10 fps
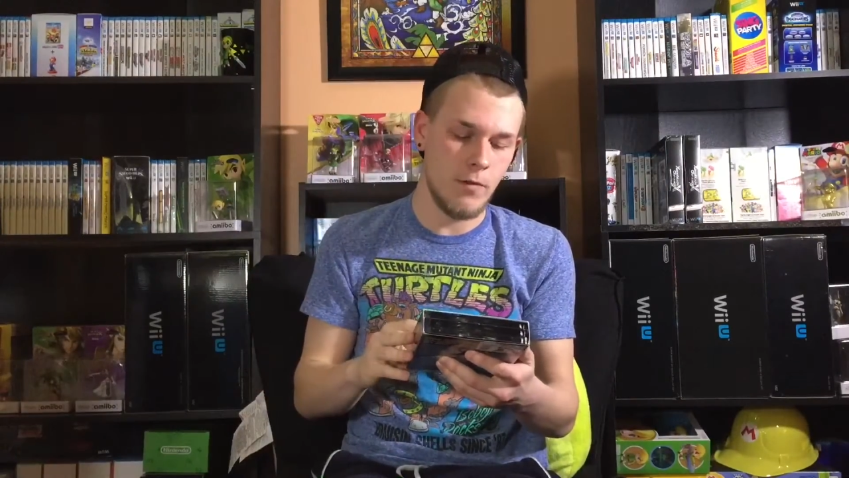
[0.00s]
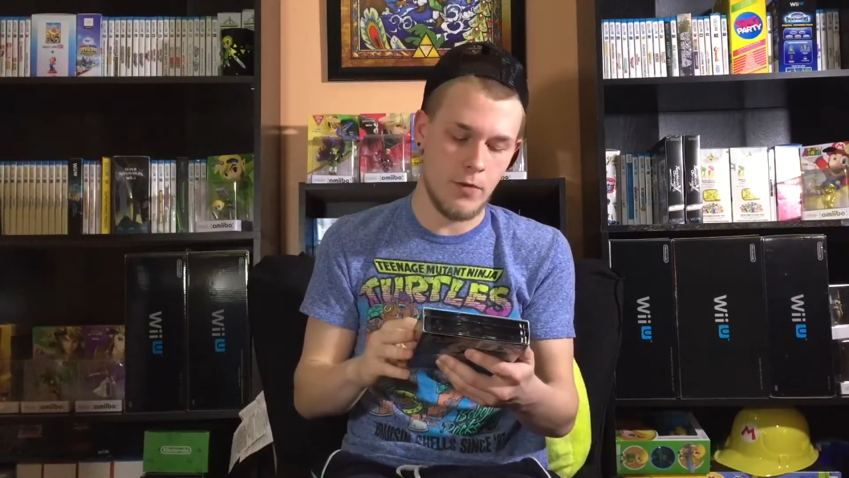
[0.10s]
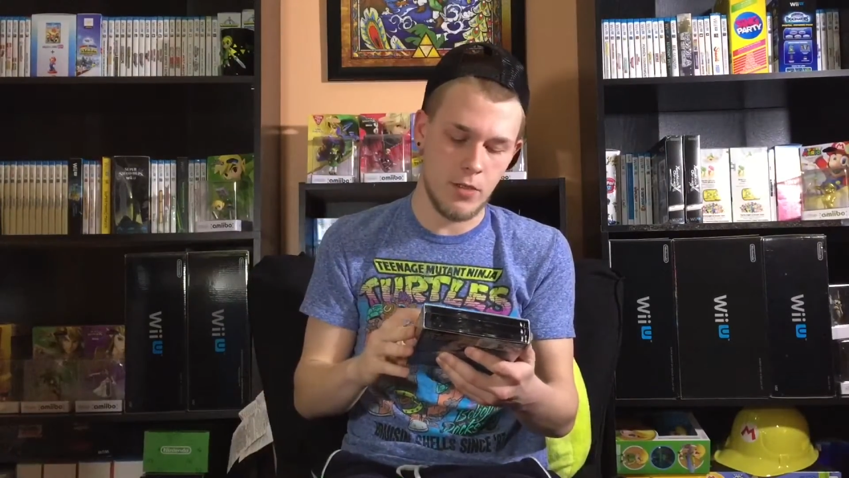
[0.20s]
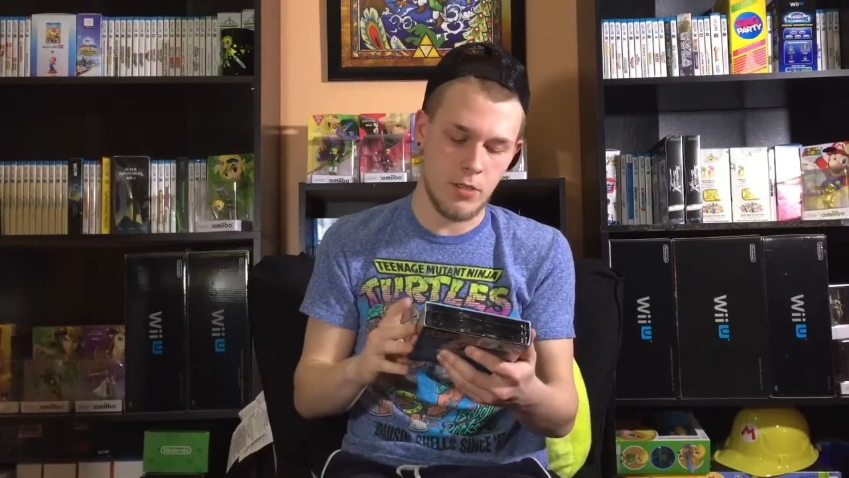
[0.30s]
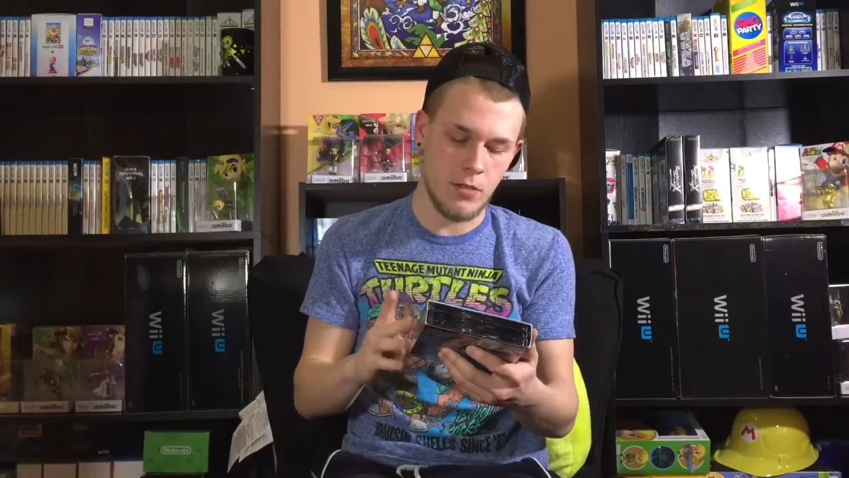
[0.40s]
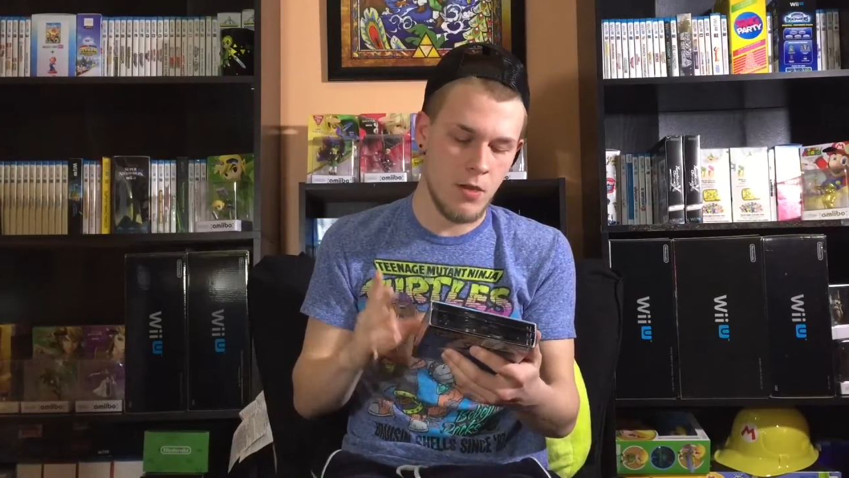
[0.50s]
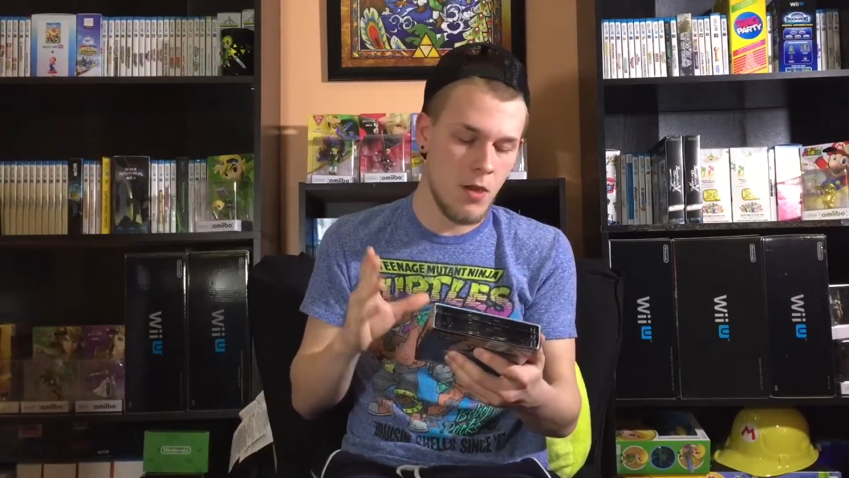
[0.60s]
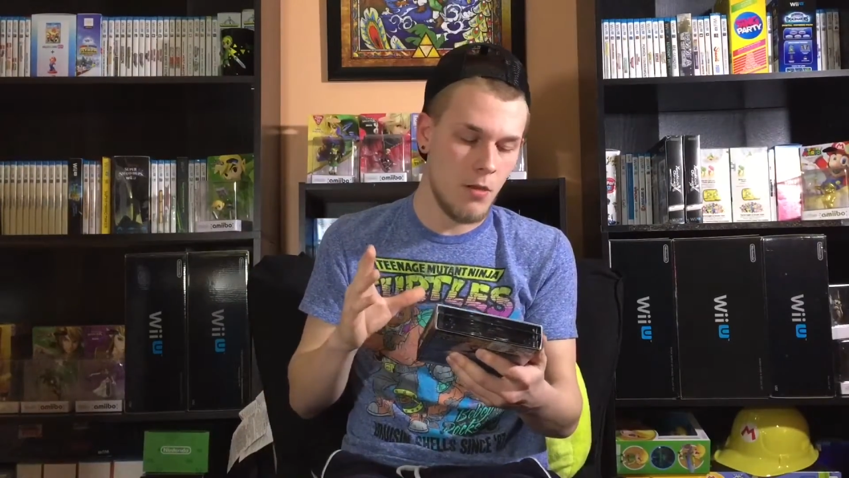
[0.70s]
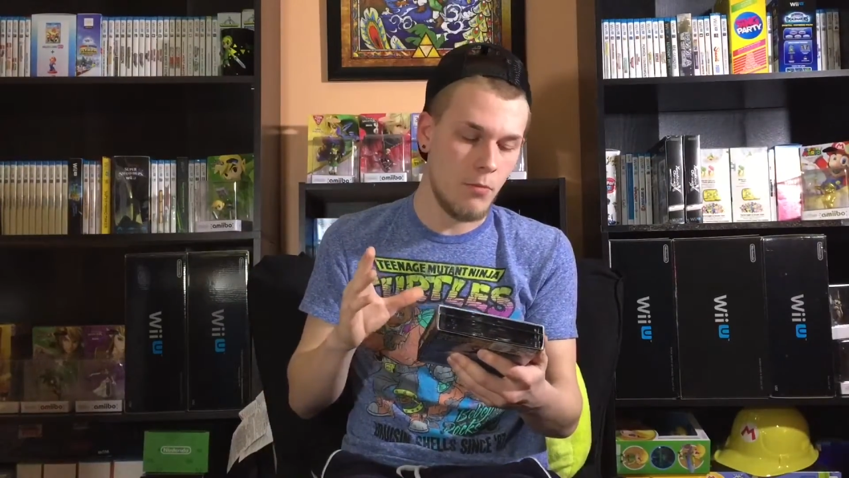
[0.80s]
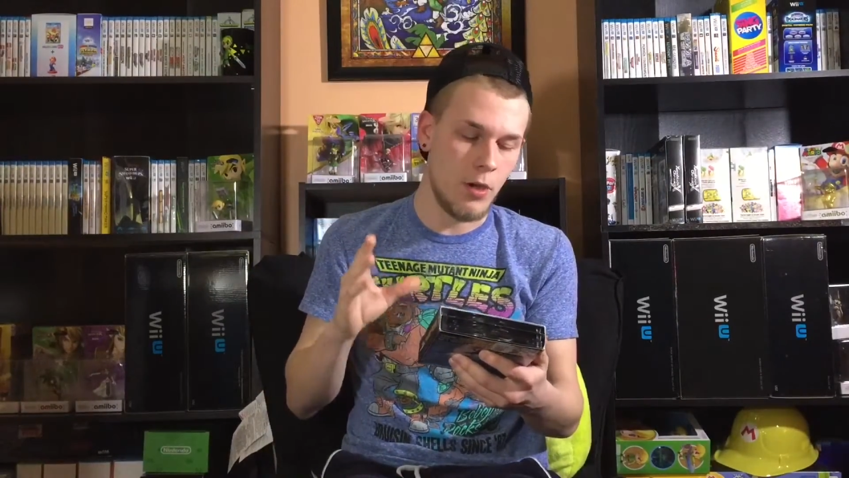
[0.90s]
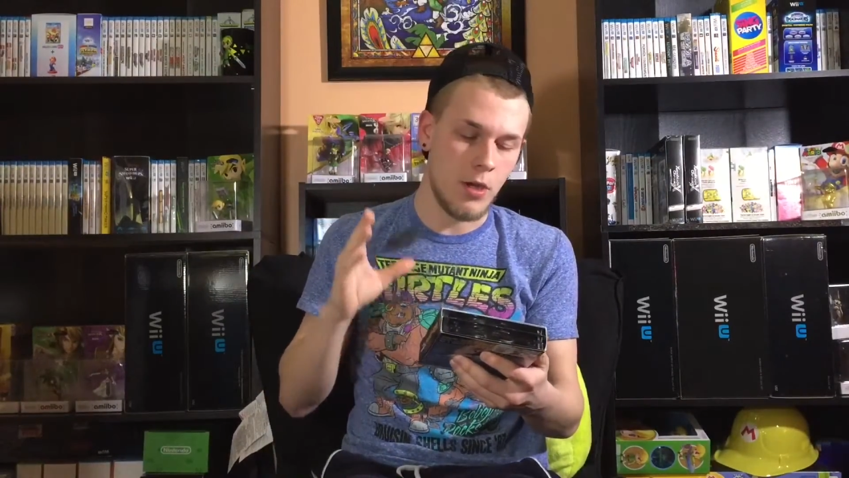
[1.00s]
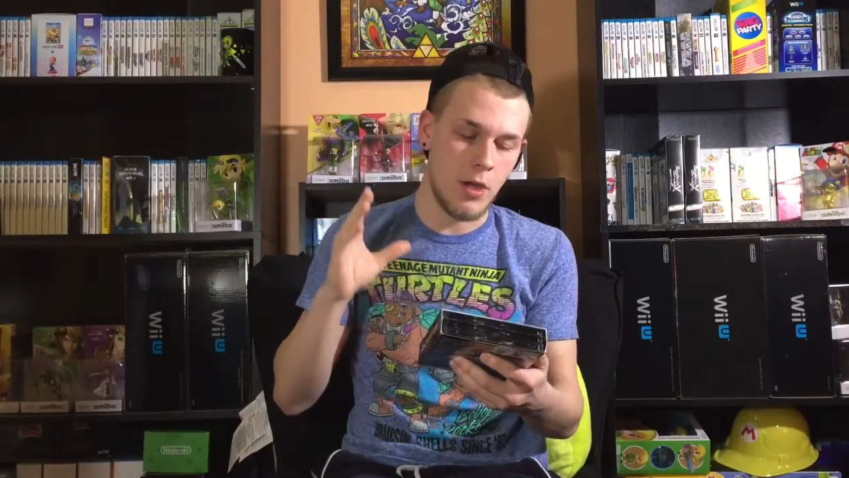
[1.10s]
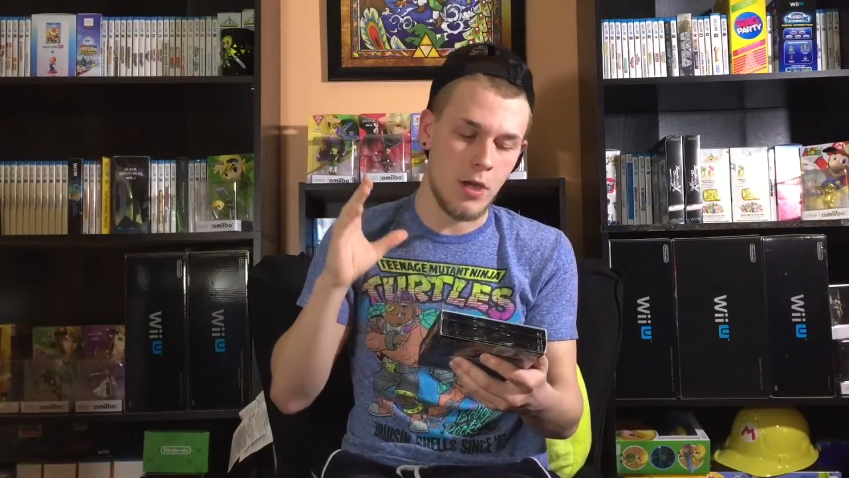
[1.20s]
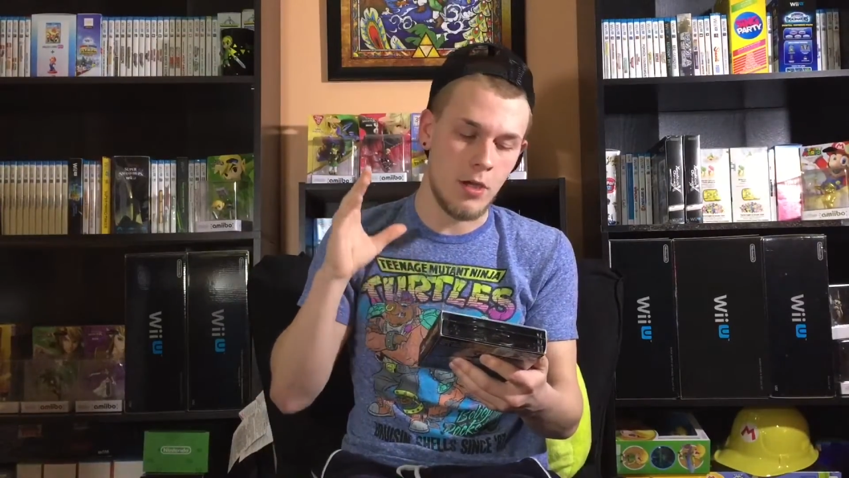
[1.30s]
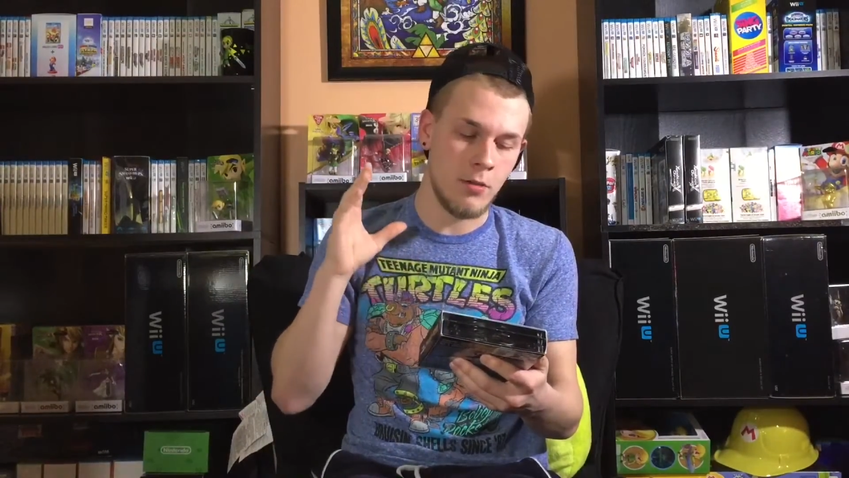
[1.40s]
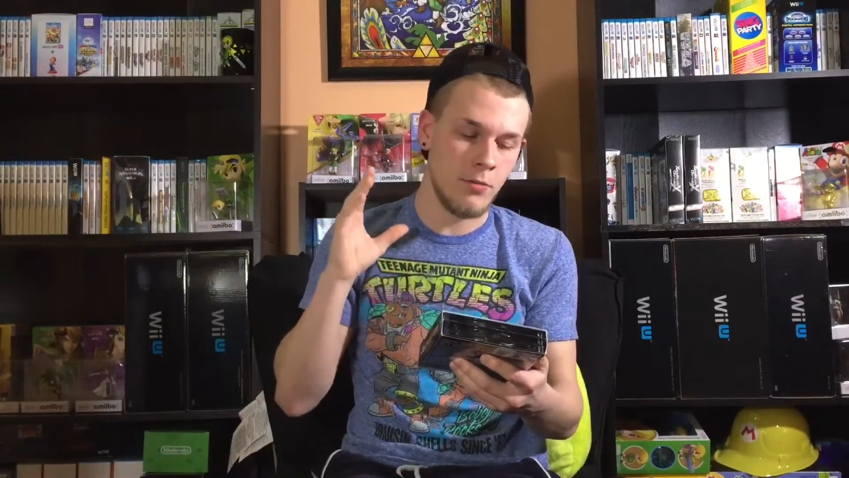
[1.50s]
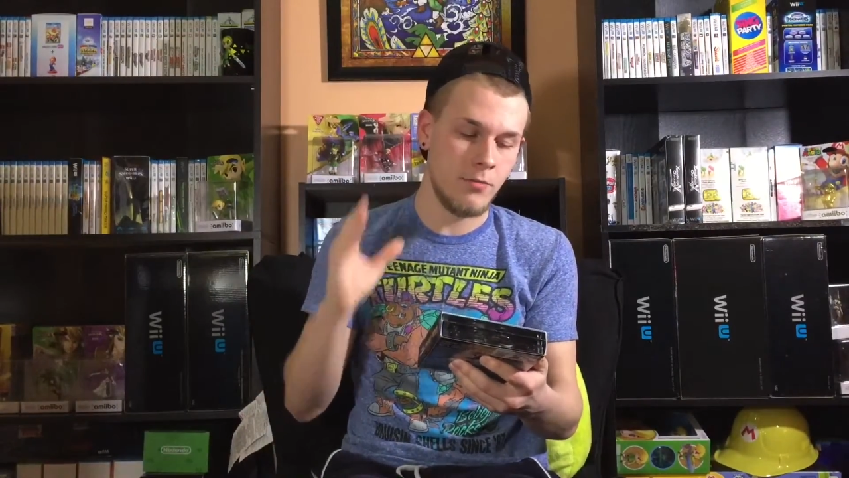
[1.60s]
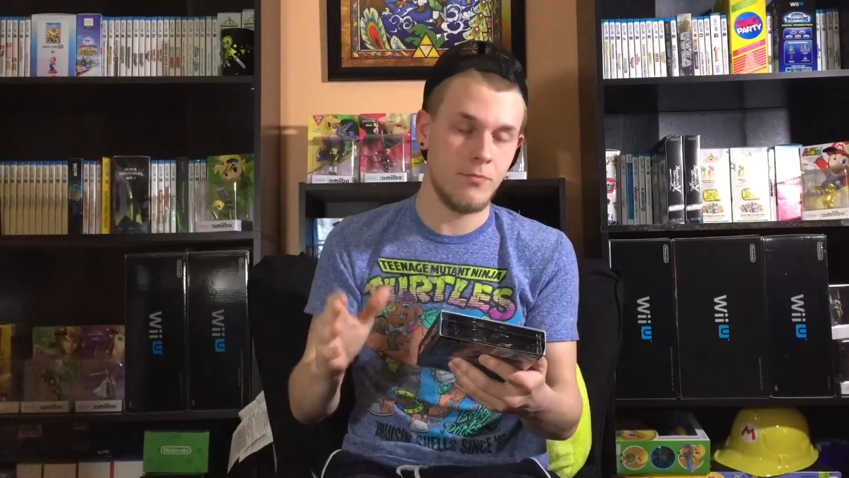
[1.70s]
version, but